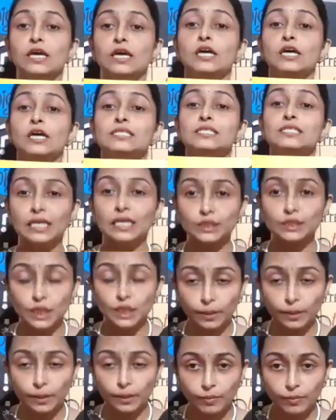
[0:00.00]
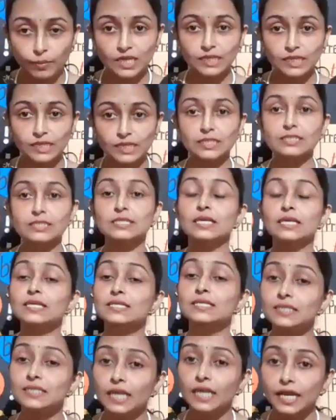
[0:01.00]
Second type of sentence
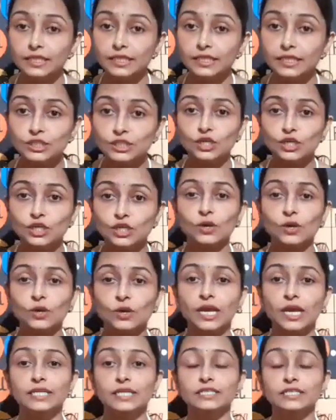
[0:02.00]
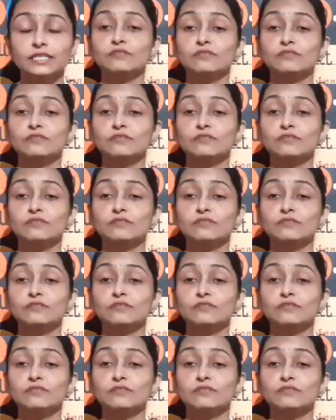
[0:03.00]
is interrogative.